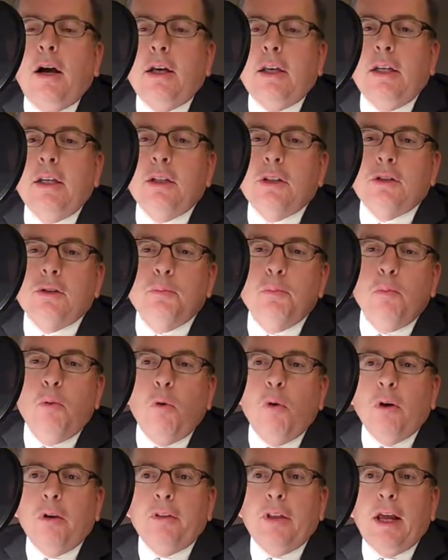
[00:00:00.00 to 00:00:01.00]
It's
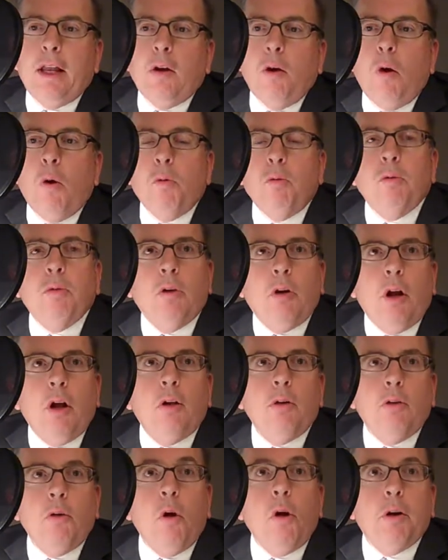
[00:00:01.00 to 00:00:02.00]
more that over
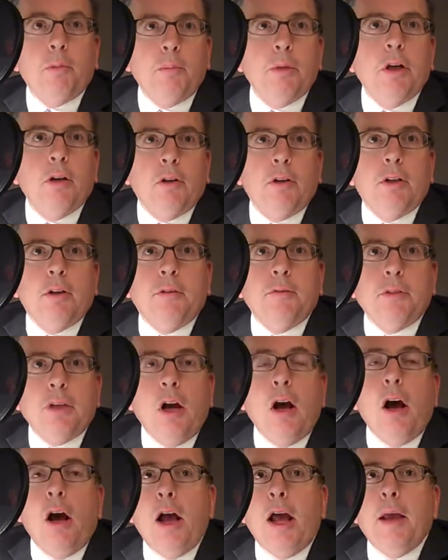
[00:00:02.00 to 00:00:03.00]
a long period of
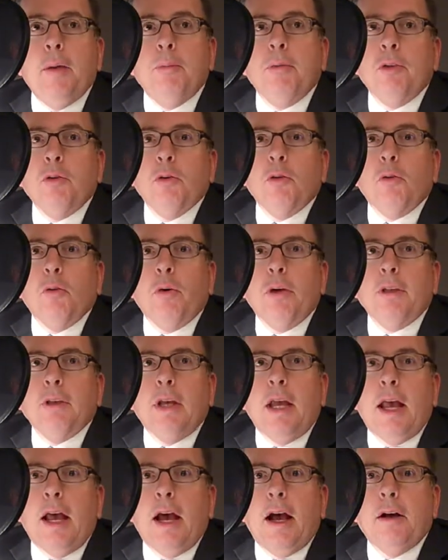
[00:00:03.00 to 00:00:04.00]
time, you're going
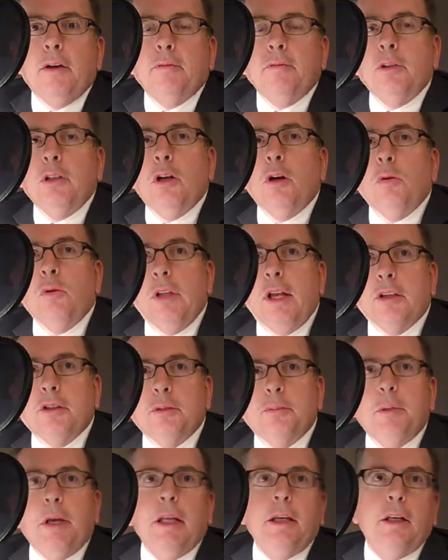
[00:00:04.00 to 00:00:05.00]
to have, you know, less
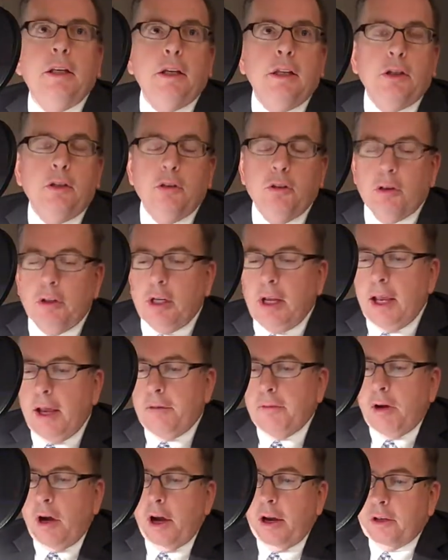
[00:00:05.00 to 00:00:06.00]
spending and you're going to
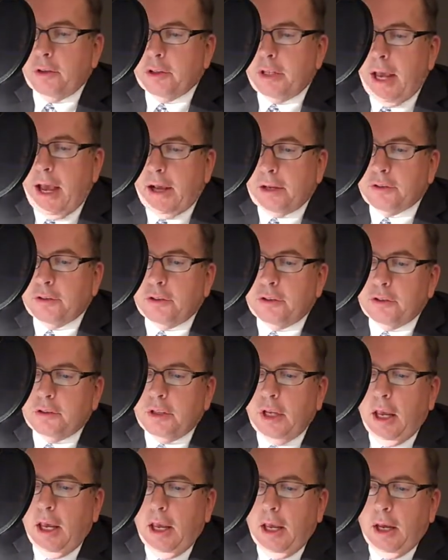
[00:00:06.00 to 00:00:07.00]
have higher
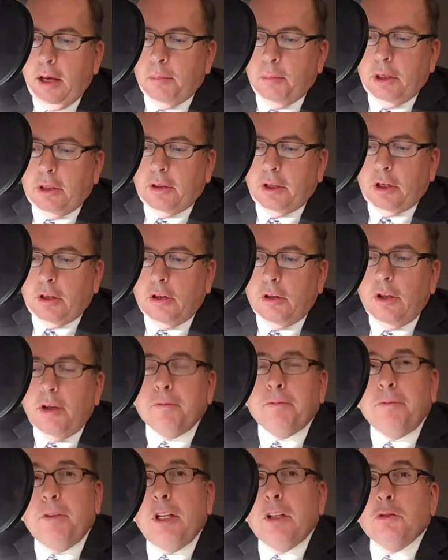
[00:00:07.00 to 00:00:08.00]
taxes. But the
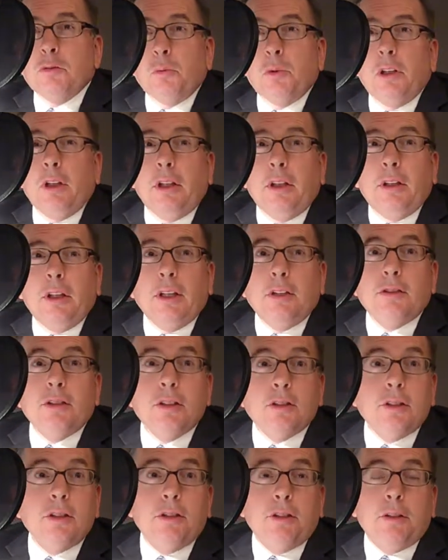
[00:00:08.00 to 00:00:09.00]
cliff is really, the
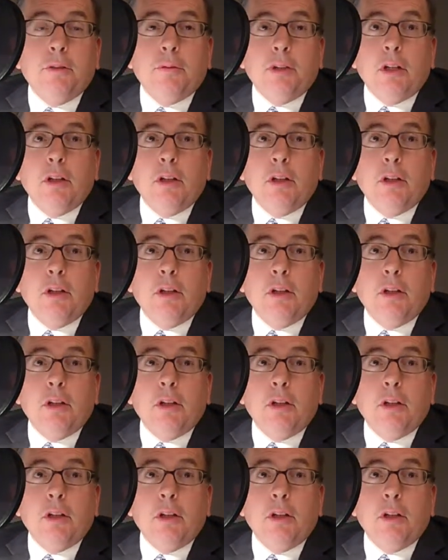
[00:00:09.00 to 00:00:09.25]
existence of the